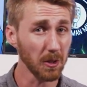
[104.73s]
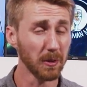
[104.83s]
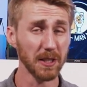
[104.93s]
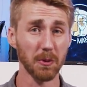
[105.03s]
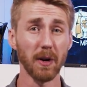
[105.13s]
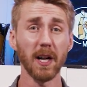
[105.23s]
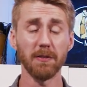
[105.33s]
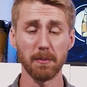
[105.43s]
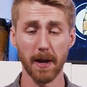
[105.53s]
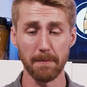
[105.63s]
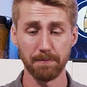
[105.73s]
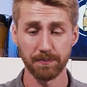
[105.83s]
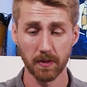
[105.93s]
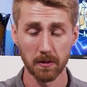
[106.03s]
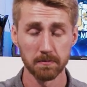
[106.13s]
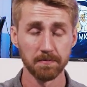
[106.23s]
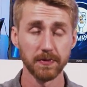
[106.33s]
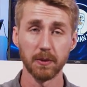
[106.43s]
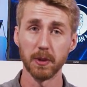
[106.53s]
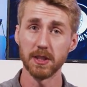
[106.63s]
Okay, so right off the bat,
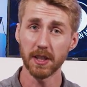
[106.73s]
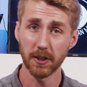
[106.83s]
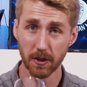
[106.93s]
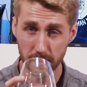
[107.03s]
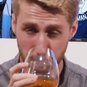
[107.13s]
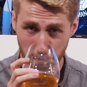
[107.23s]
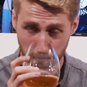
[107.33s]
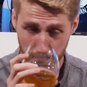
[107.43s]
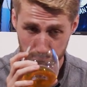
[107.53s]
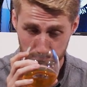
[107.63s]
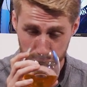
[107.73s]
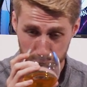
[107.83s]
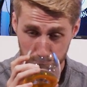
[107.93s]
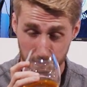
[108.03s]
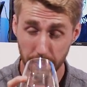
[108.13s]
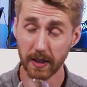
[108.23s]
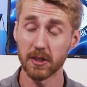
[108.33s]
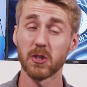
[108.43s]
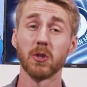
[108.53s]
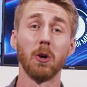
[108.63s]
when you stick your nose up to it, you
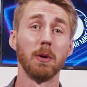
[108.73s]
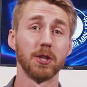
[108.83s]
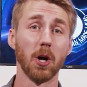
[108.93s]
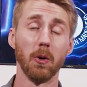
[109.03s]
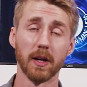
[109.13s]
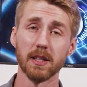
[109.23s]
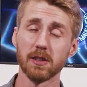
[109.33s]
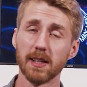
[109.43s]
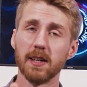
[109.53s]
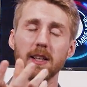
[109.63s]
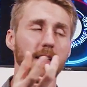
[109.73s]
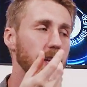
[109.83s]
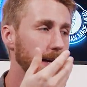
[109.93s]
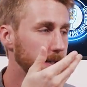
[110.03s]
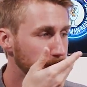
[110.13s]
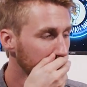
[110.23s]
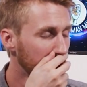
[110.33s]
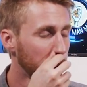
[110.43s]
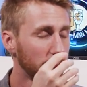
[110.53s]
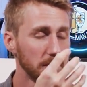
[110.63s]
get so much oak. It's literally like,
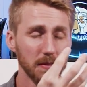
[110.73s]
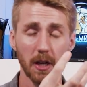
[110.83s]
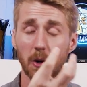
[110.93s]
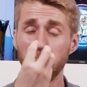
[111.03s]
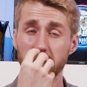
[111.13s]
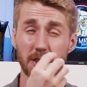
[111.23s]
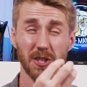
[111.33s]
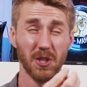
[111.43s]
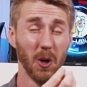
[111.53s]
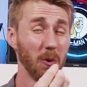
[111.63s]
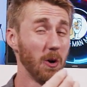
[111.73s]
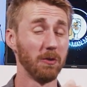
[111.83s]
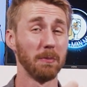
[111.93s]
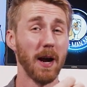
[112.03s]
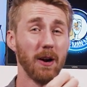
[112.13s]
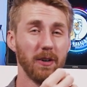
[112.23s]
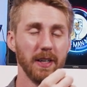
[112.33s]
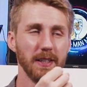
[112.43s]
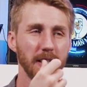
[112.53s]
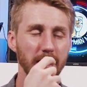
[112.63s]
the oak is just so
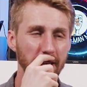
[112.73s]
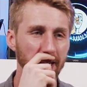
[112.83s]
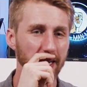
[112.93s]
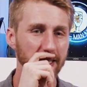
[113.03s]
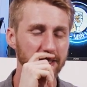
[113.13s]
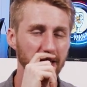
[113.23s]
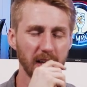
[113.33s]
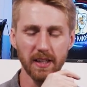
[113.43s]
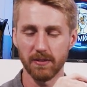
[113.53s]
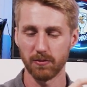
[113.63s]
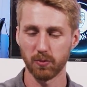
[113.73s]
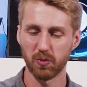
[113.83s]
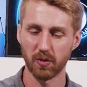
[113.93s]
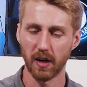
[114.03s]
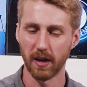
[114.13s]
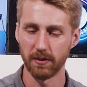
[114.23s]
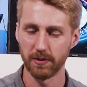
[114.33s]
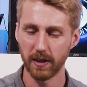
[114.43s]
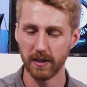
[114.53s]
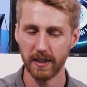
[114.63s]
overpowering, and it's got a
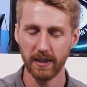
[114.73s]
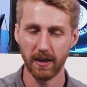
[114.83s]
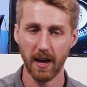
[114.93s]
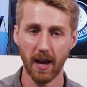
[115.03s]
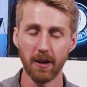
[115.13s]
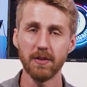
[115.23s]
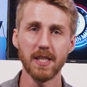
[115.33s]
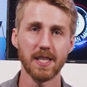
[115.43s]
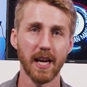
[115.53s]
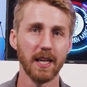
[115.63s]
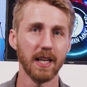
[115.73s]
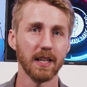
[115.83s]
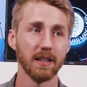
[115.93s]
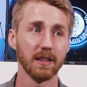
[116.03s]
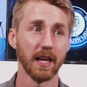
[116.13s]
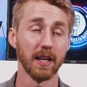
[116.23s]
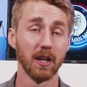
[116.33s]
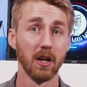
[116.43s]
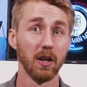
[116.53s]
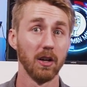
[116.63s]
very heavy tannic like
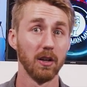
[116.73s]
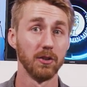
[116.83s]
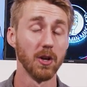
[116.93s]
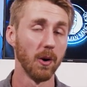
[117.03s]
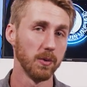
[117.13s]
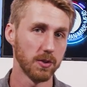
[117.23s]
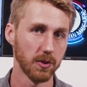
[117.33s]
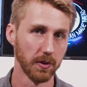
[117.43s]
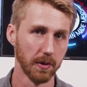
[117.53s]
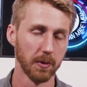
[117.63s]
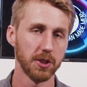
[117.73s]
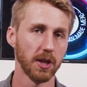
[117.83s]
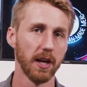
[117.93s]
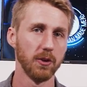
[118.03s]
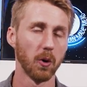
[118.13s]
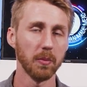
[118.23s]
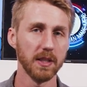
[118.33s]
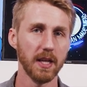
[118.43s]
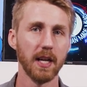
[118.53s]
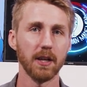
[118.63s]
nose to it, which
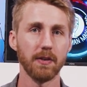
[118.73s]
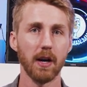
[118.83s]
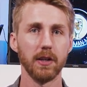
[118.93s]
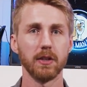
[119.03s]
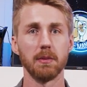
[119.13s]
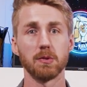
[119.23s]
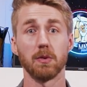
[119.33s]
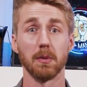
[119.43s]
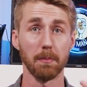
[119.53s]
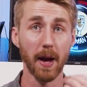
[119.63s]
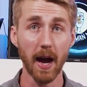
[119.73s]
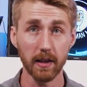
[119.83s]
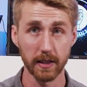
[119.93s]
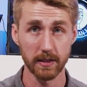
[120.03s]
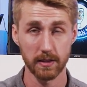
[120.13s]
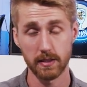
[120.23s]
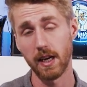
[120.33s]
normally tannic value comes from a palate